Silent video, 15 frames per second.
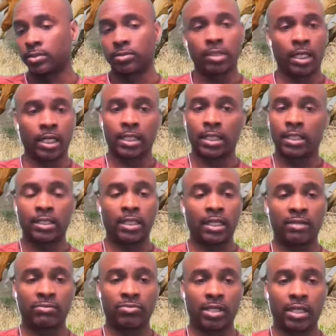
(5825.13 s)
Do not get in
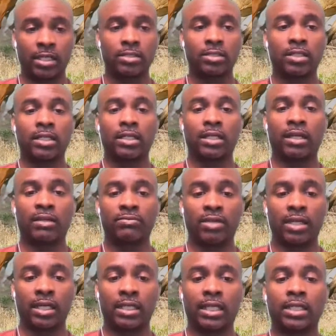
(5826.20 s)
that van. You get in that
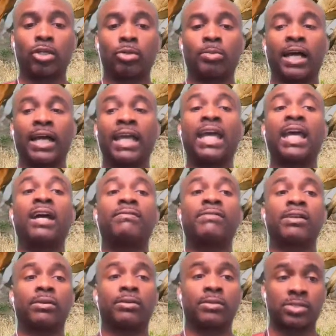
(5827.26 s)
van, ain't nobody ever
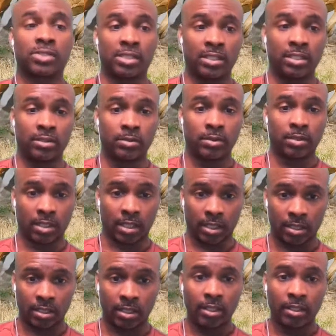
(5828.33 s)
gonna see you again.